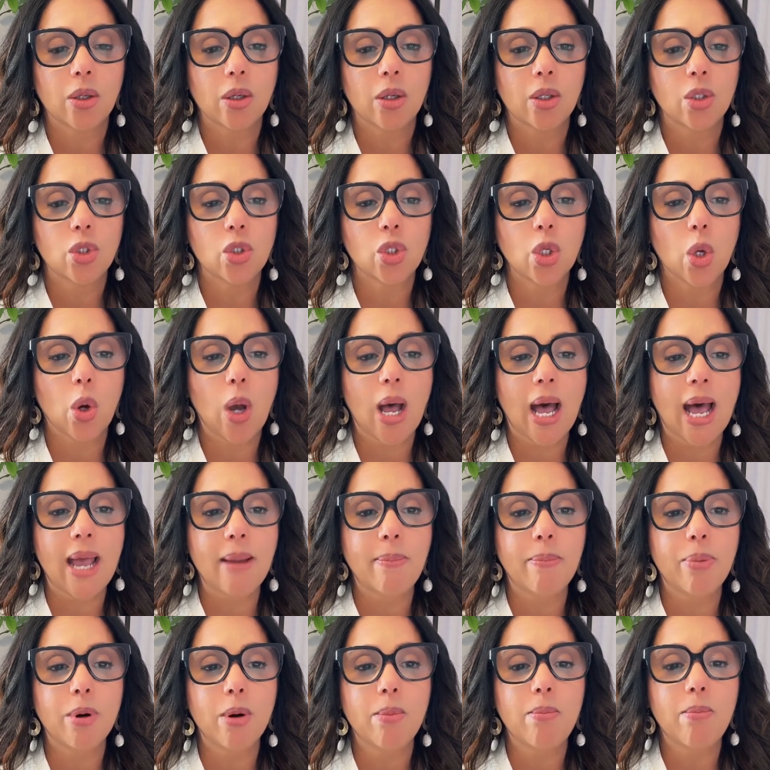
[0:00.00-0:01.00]
So I
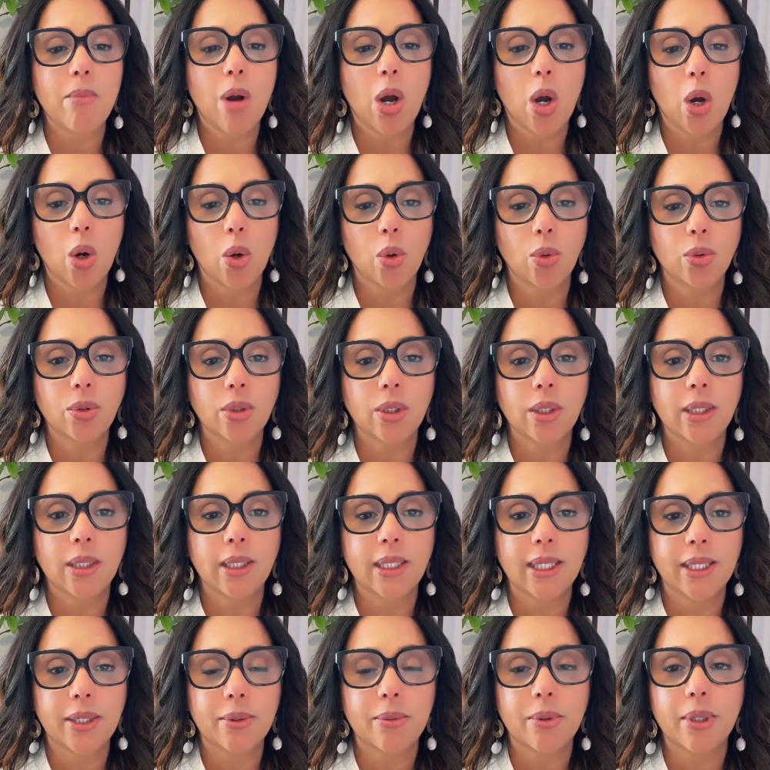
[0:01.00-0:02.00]
promote
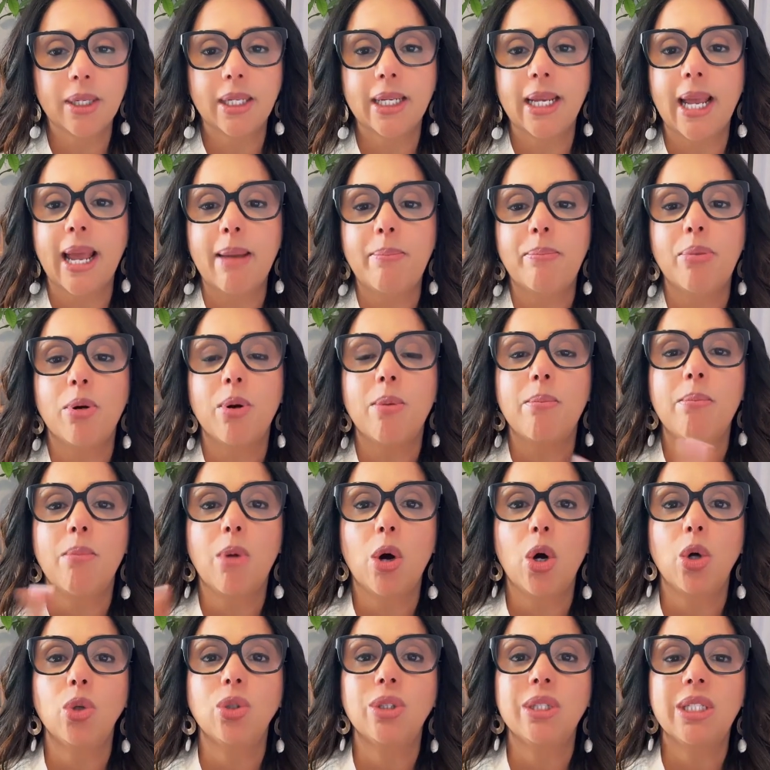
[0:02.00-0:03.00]

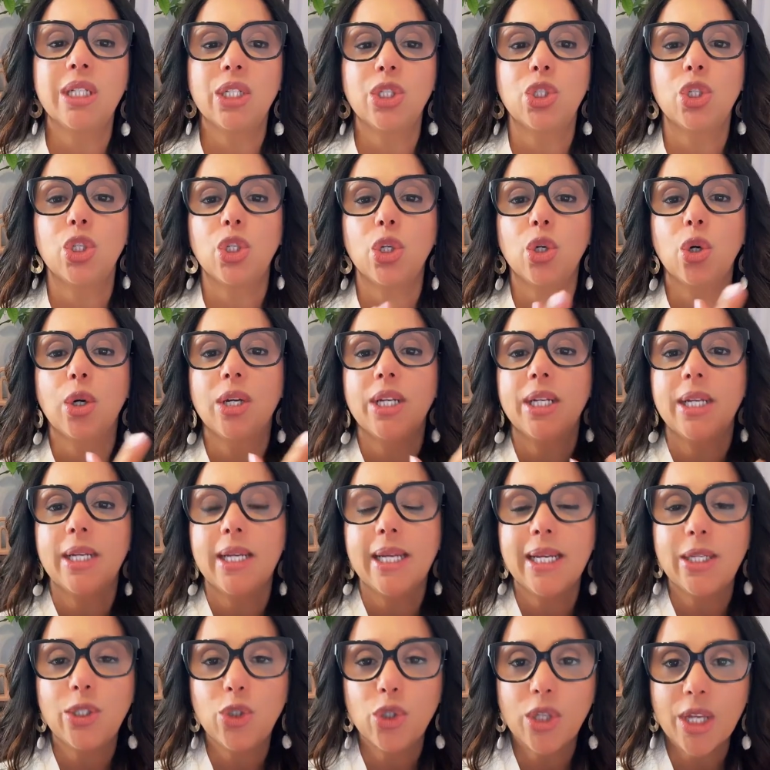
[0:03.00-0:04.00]
digital
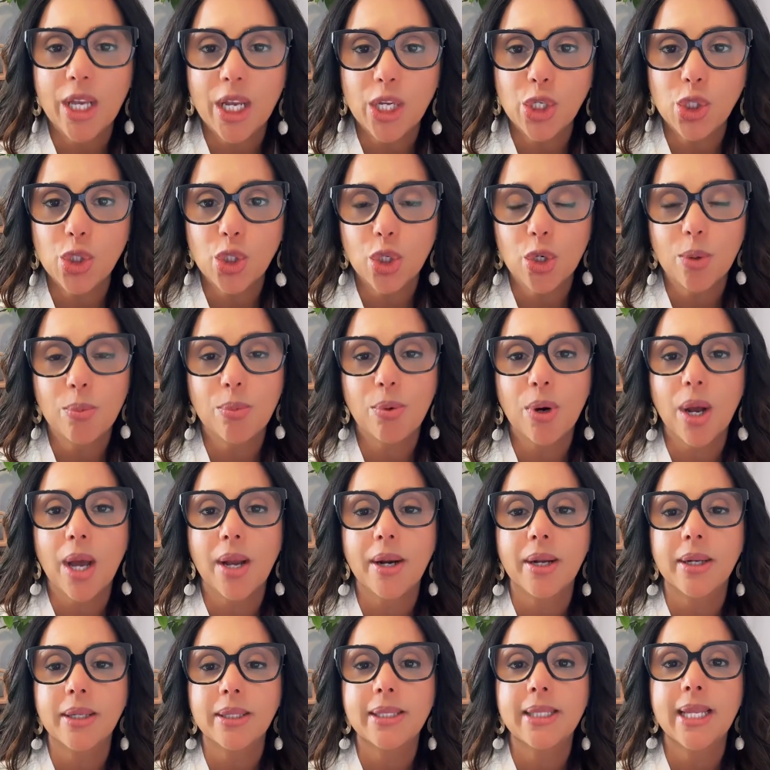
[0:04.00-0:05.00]
educational
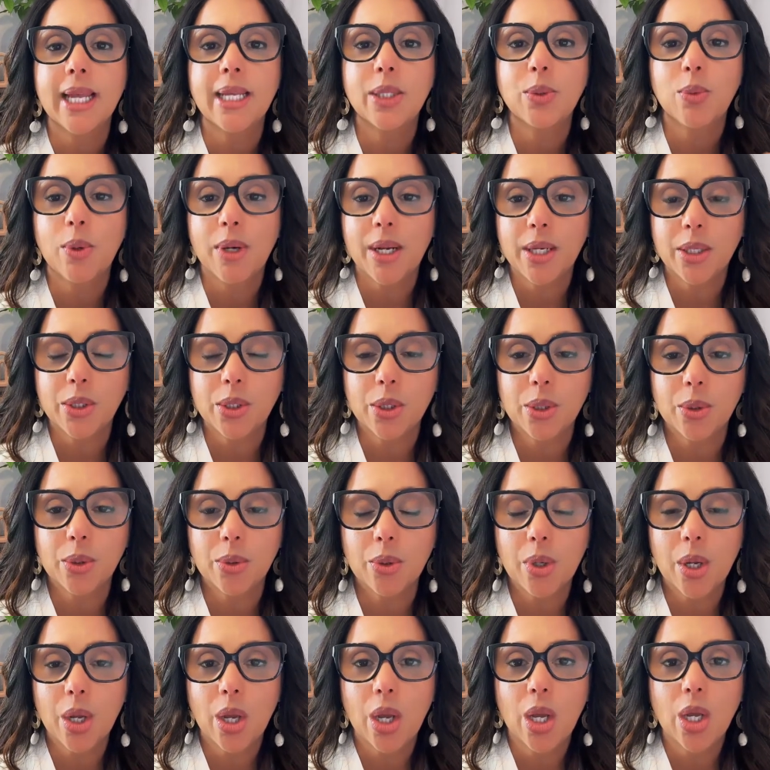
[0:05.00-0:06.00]
products. That's what I do.
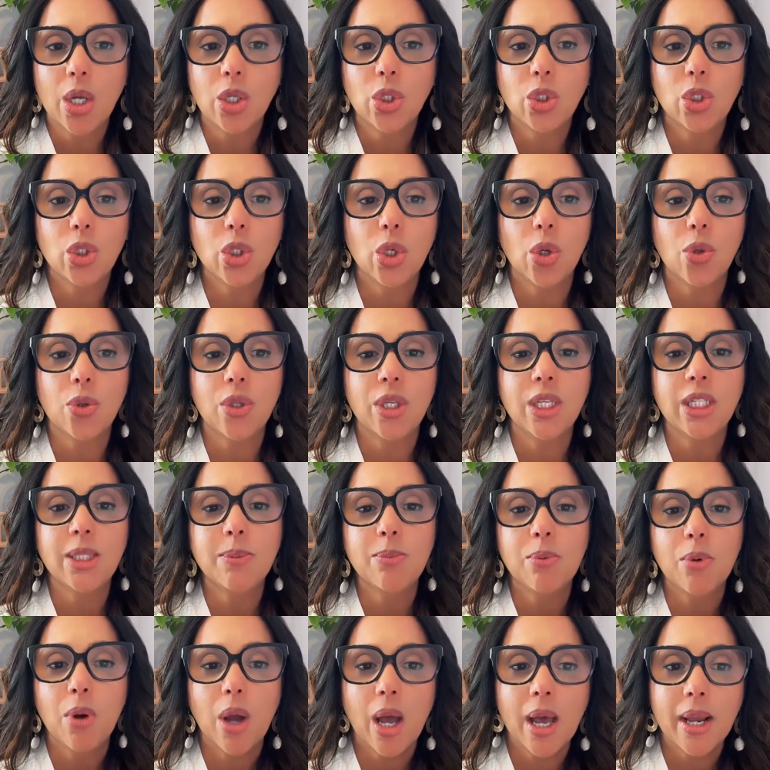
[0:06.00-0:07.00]
So these
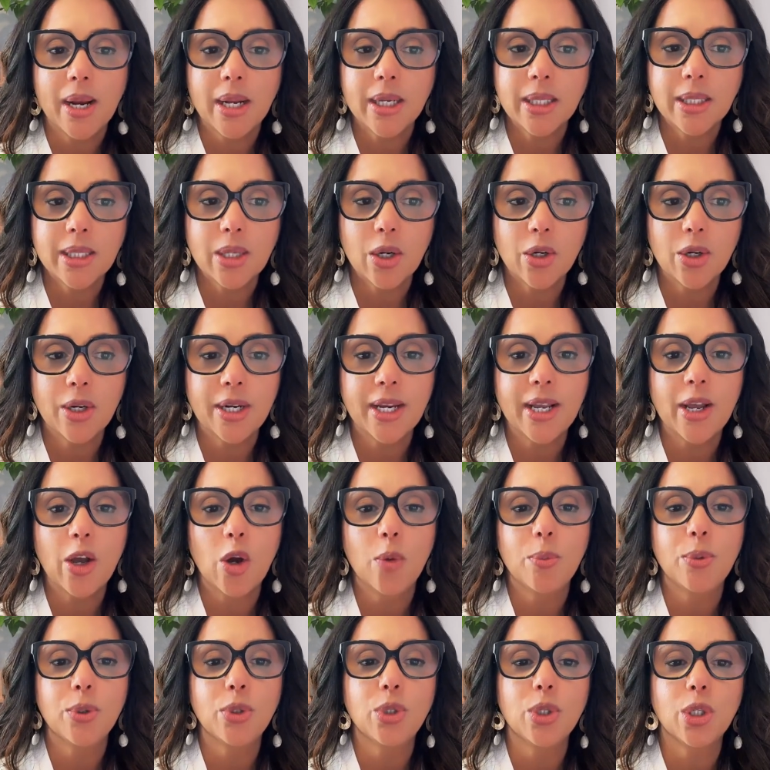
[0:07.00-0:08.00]
products are going to
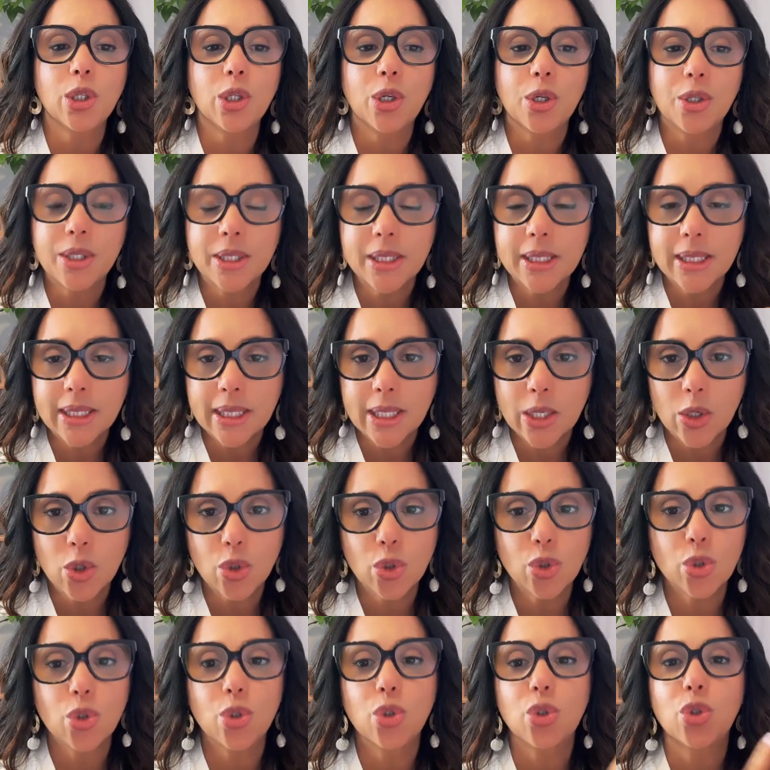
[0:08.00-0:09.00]
help you to learn the
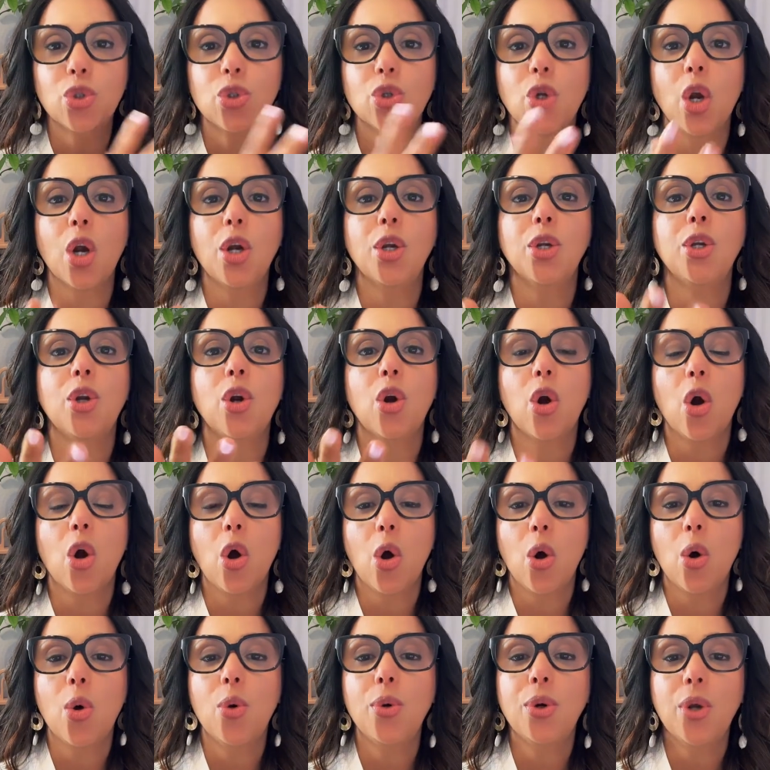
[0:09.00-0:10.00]
skills to start your
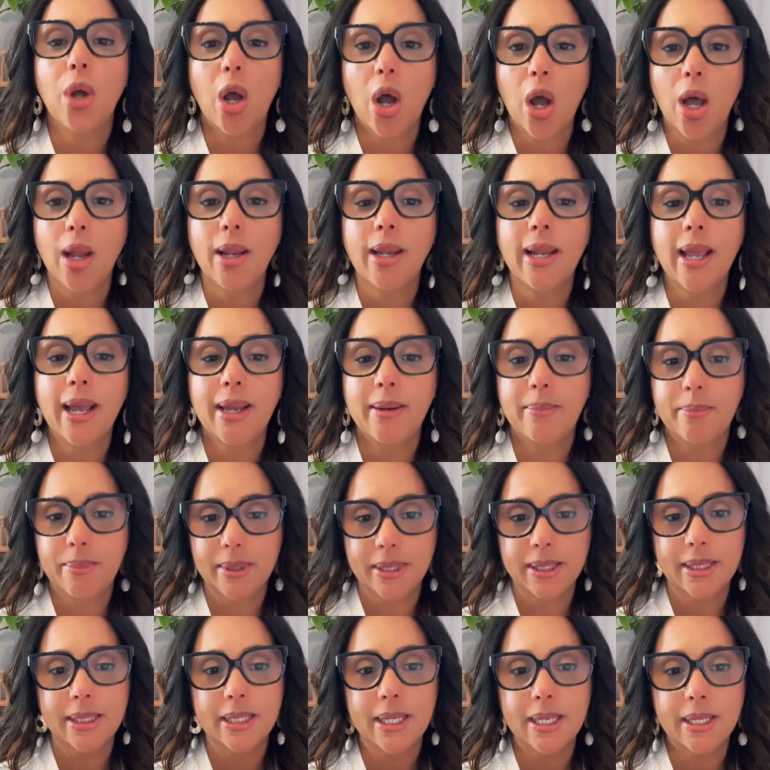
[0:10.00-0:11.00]
own online
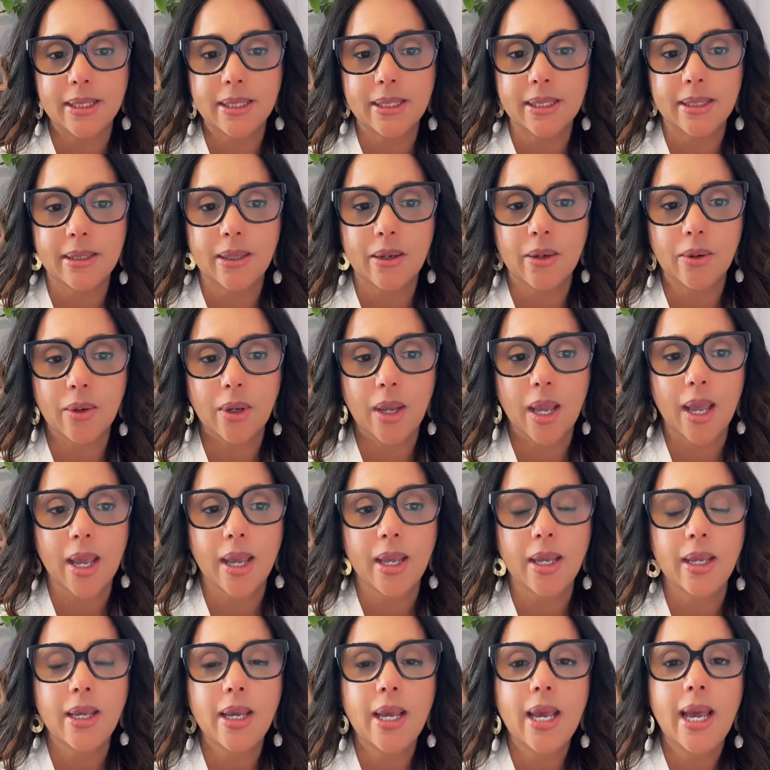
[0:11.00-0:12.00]
business.
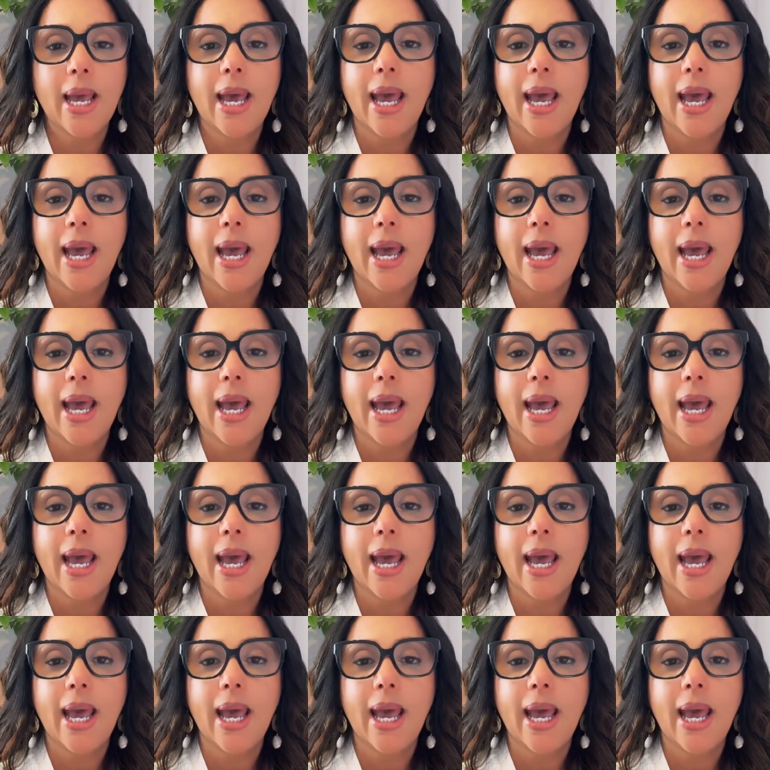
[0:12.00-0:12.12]
Okay.